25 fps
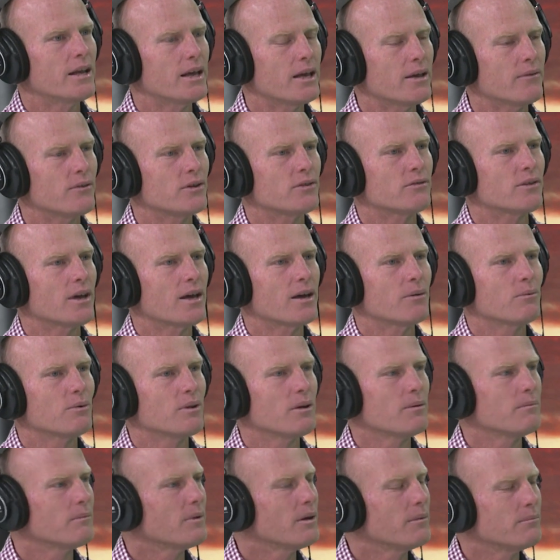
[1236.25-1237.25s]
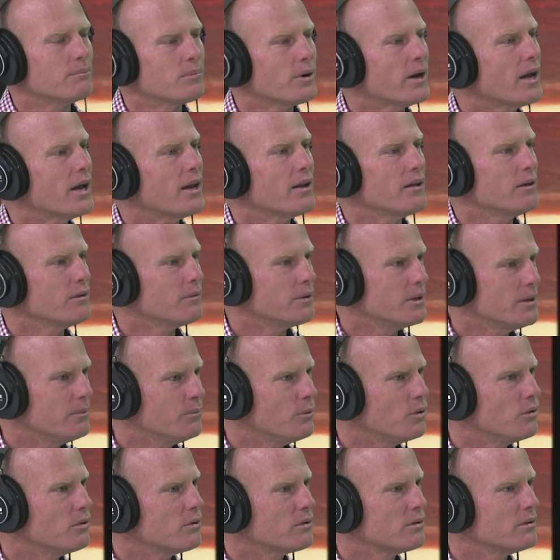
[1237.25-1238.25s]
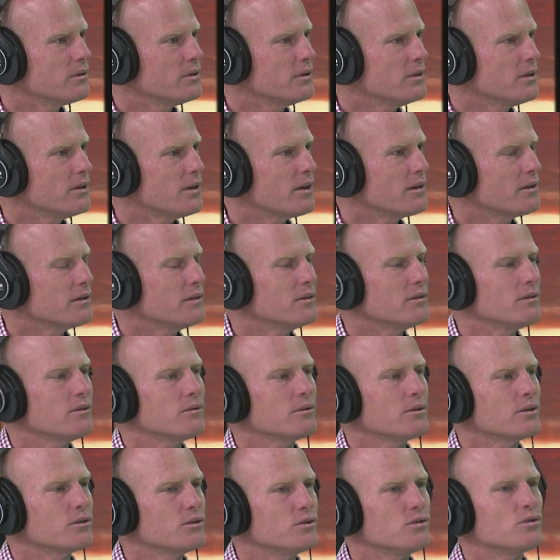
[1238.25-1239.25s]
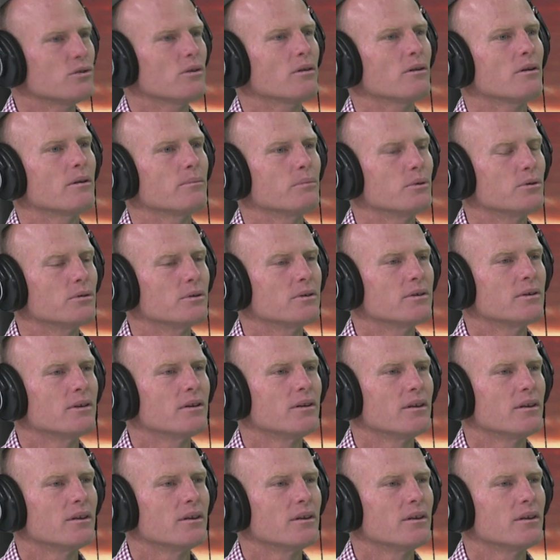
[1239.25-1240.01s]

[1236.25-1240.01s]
to ever say, well, I'm proud of you anymore, or you're doing a good job, or